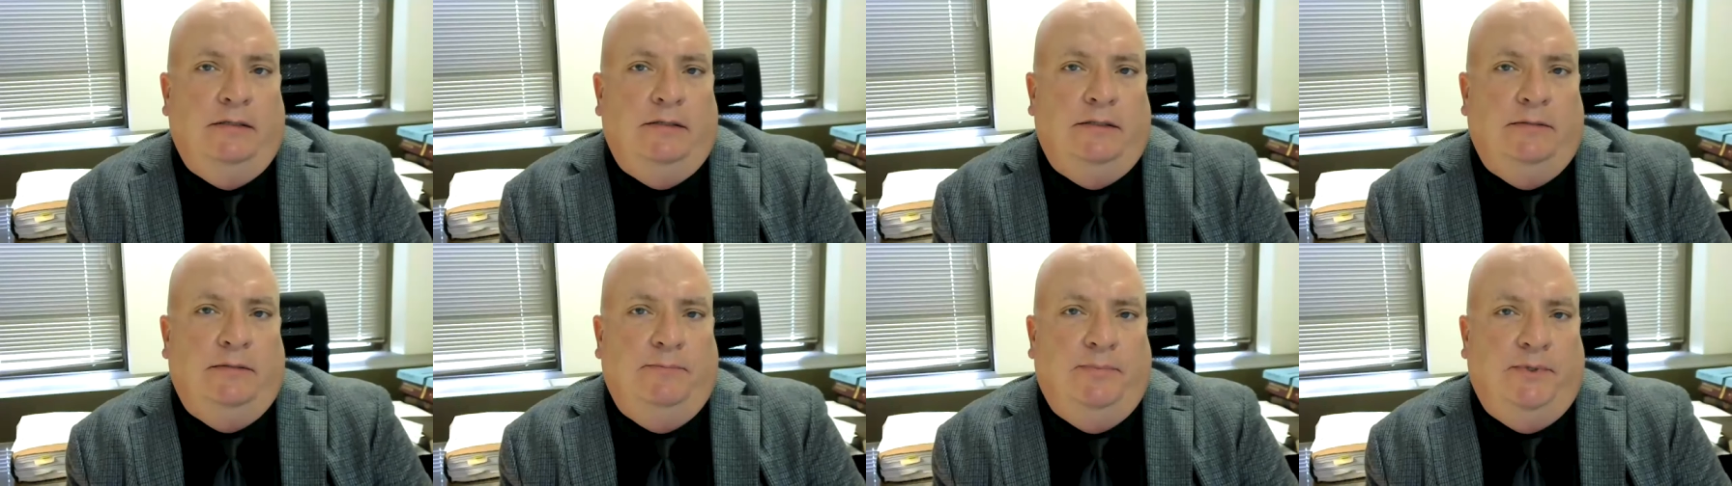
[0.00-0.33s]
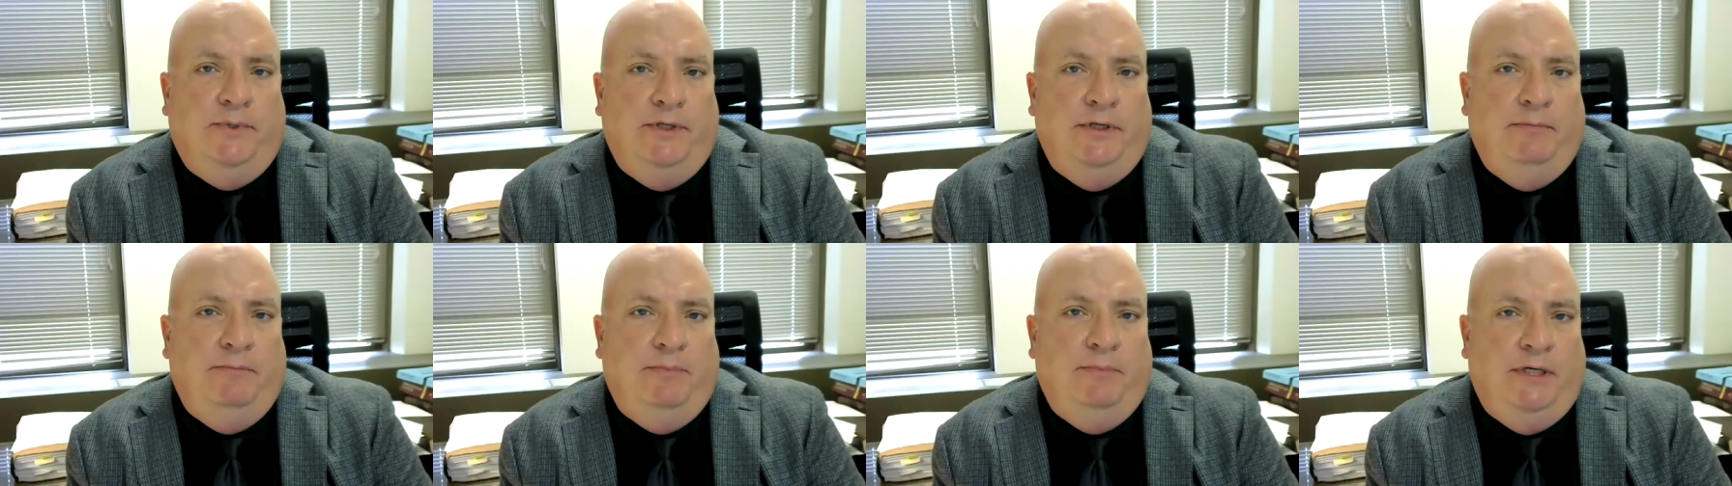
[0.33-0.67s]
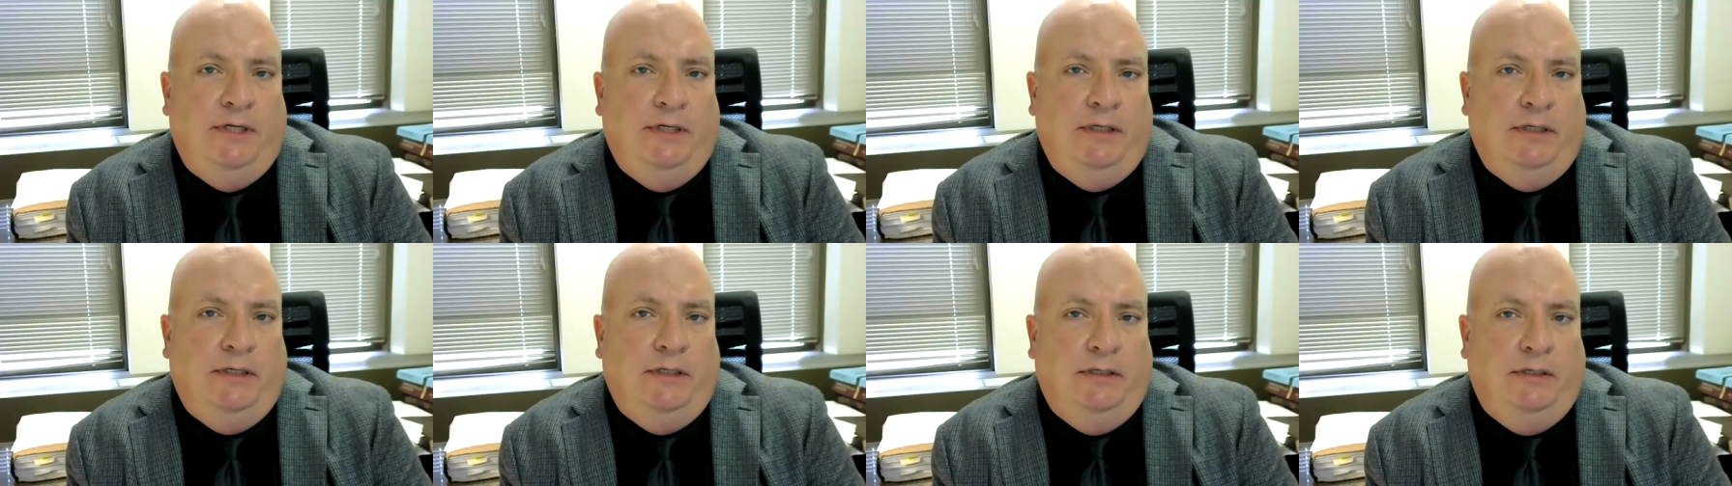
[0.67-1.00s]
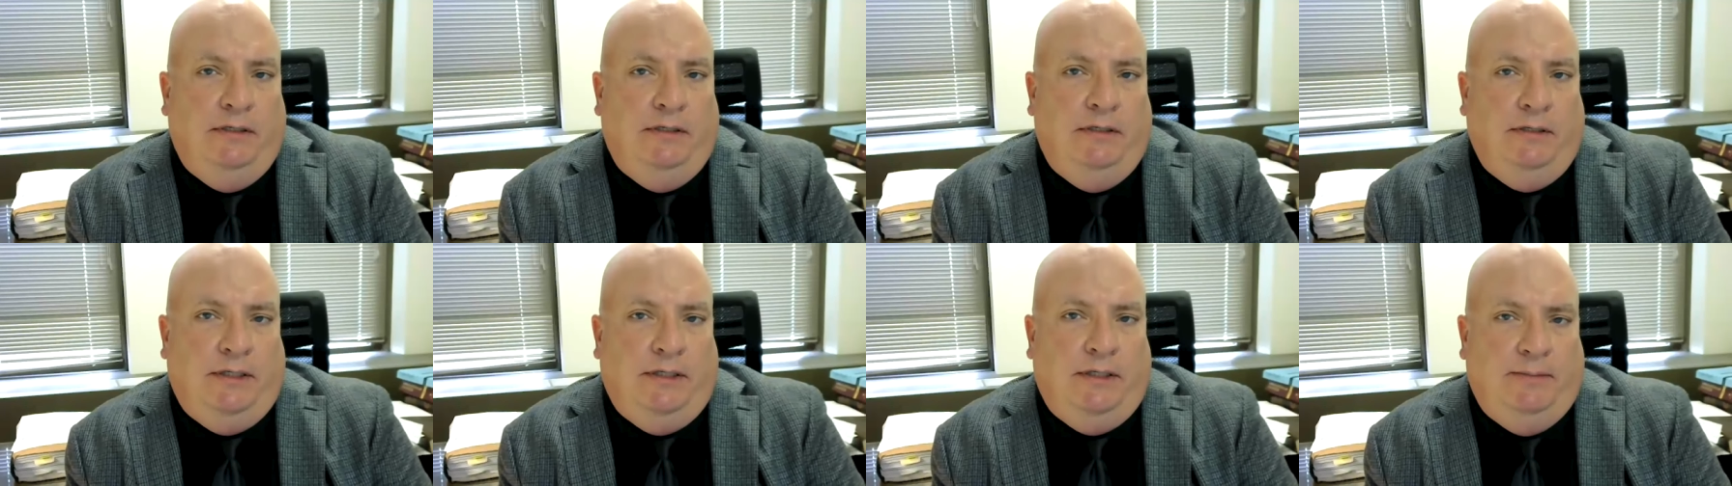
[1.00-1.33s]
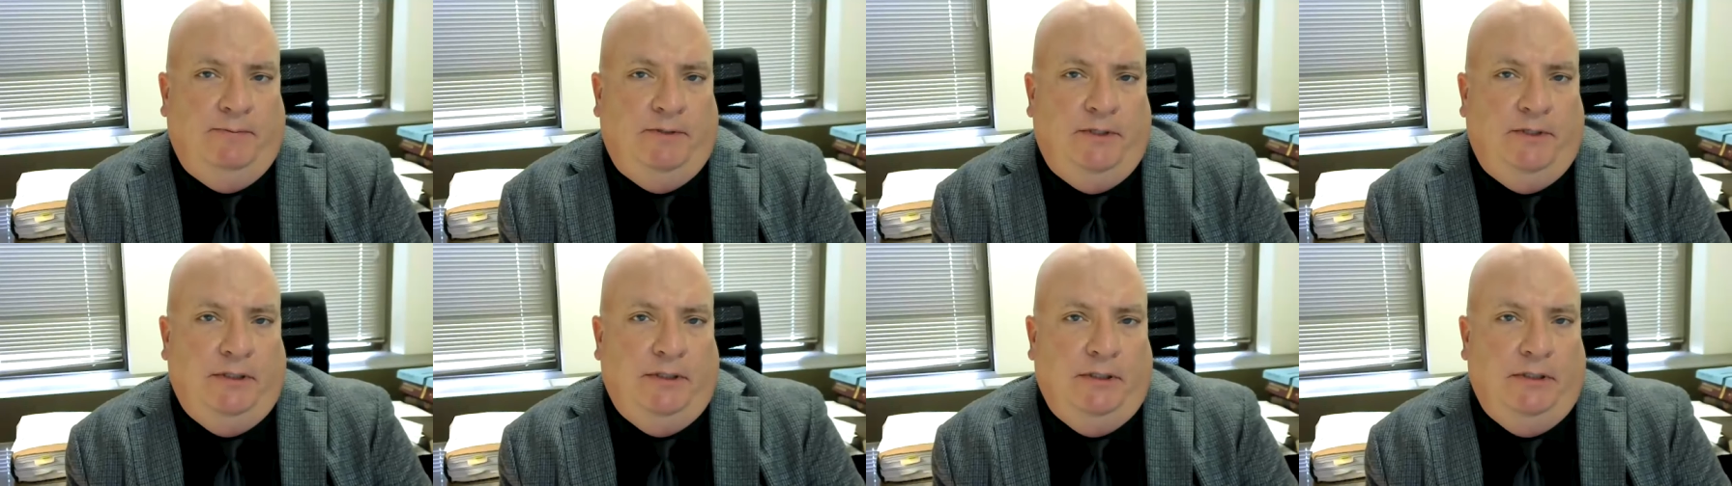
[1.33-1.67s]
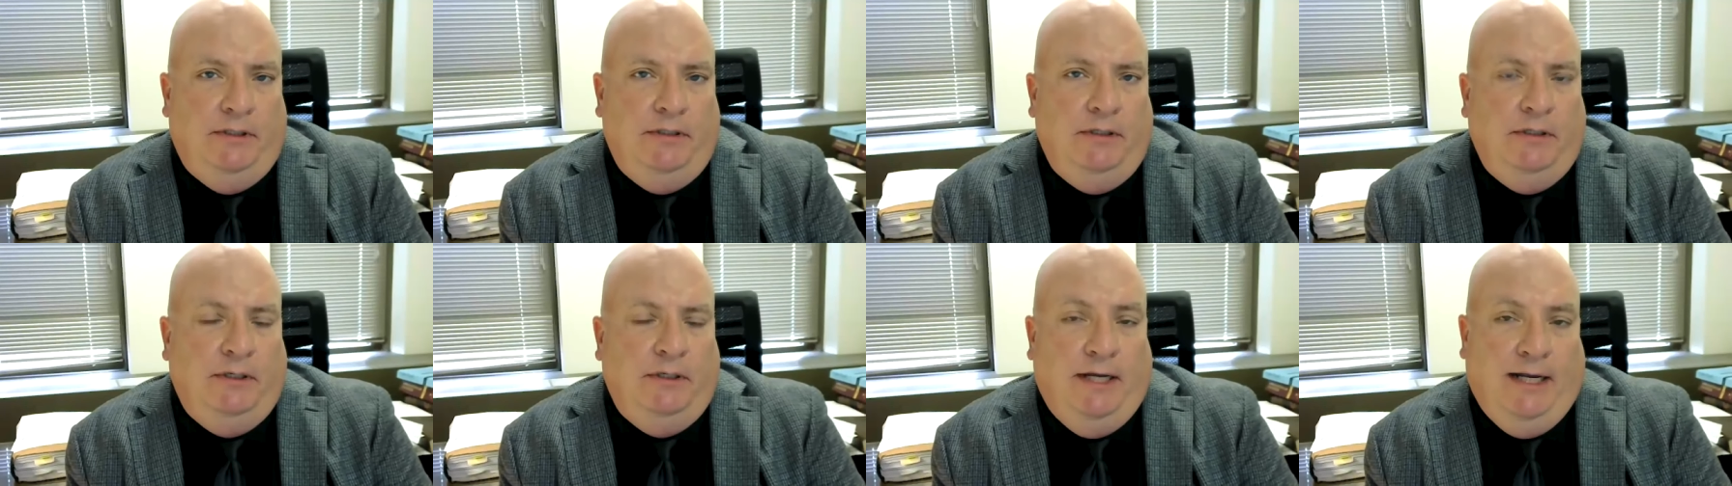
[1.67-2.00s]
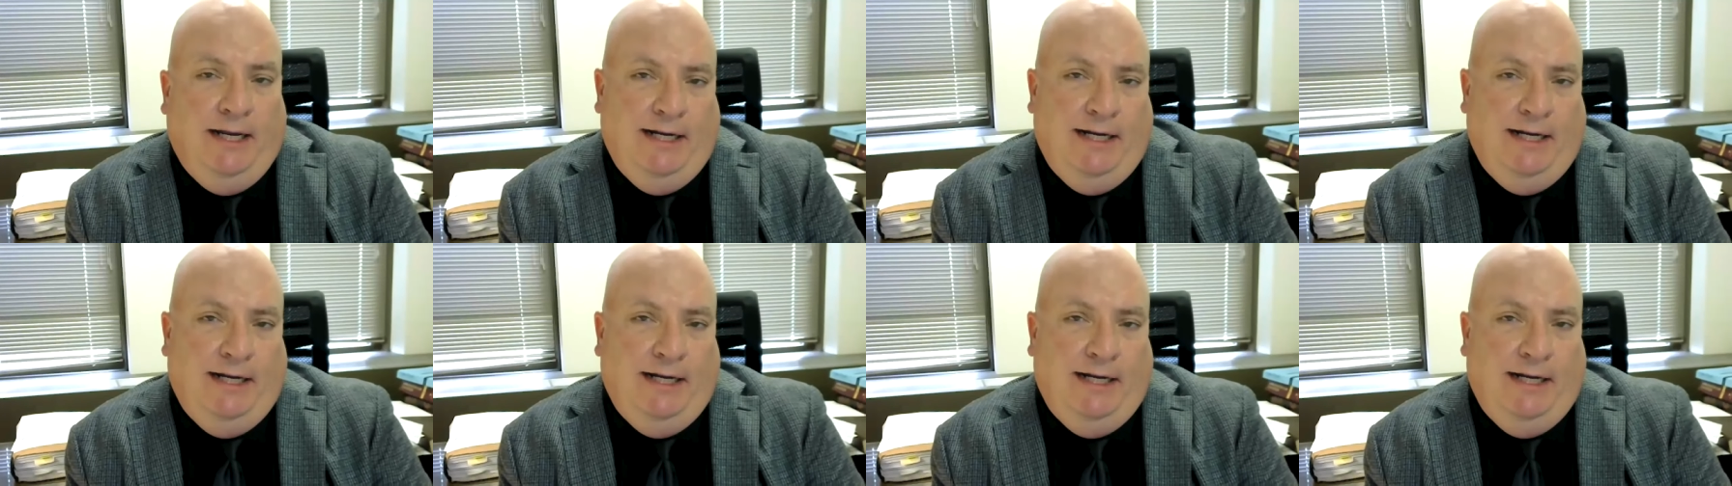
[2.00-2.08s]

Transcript: simply being adopted